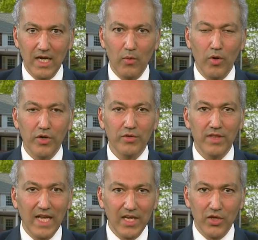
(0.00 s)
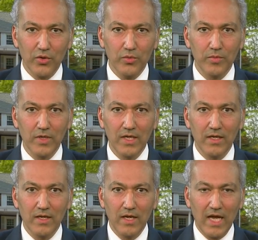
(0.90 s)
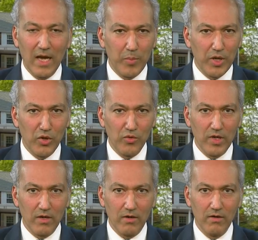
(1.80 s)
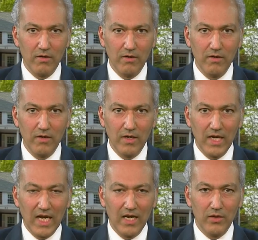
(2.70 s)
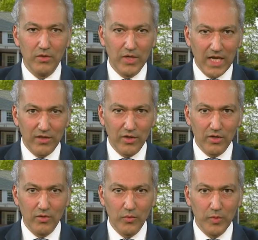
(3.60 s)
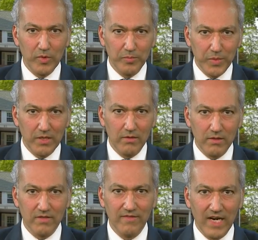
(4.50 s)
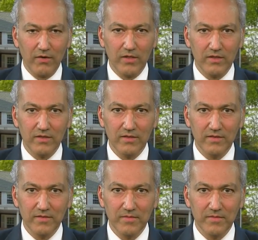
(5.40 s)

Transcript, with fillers: I wanted to thank you. Happy New Year. And together we will beat this virus.